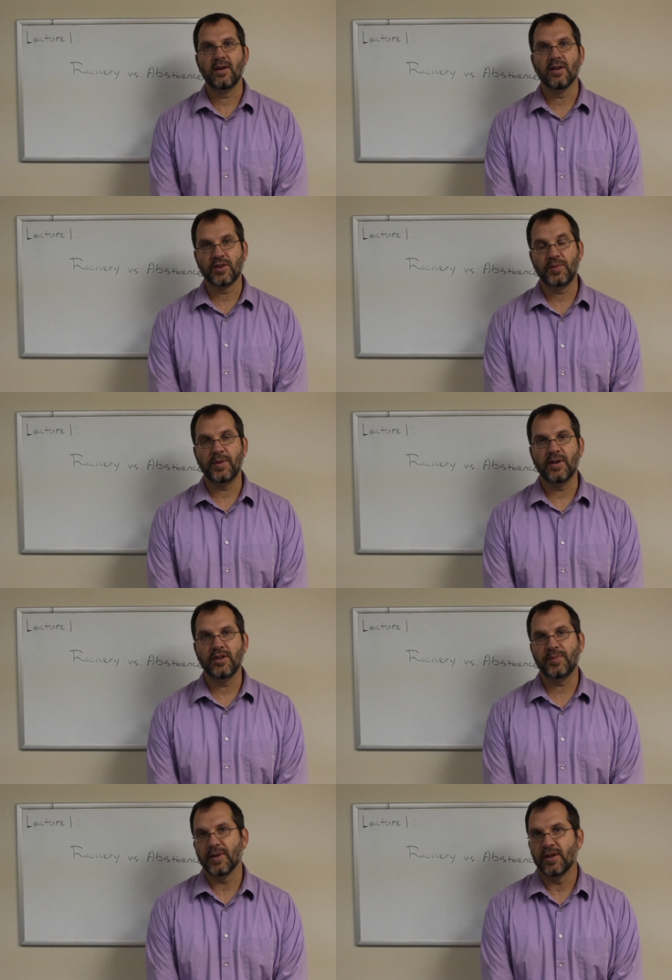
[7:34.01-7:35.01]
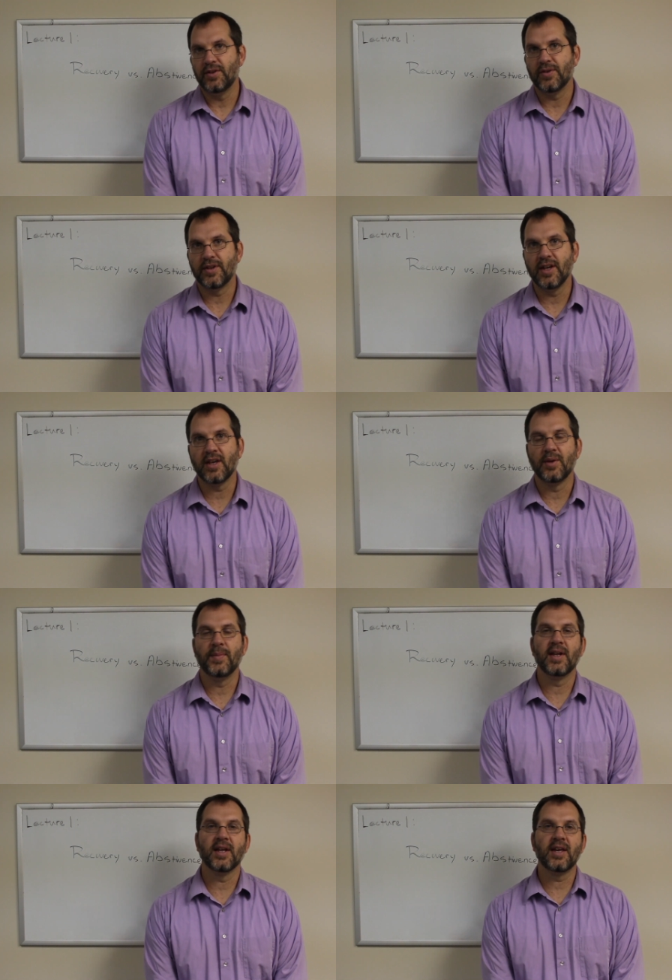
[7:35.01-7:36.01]
experience because you're taking a
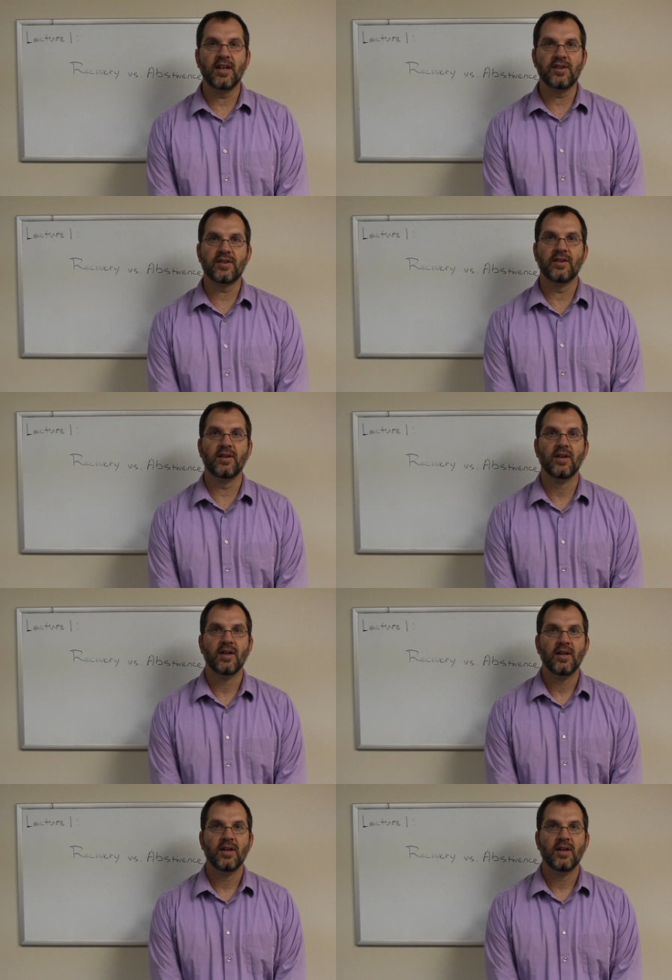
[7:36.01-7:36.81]
medication